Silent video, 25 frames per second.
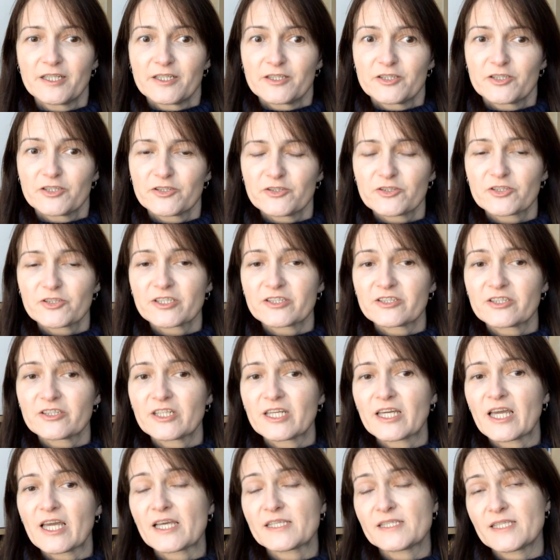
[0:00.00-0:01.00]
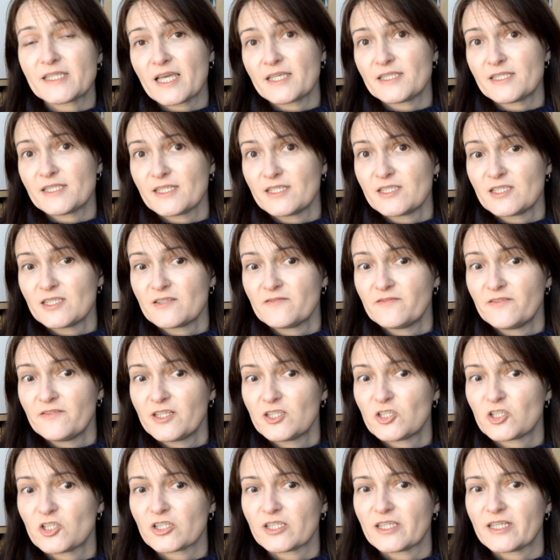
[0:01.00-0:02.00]
Children are assessed
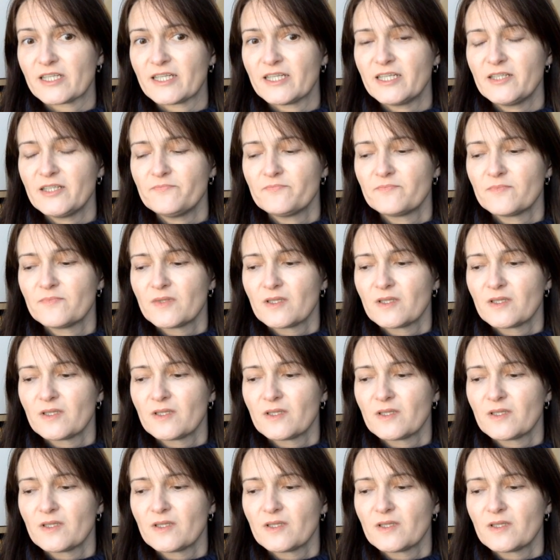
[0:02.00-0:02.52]
individually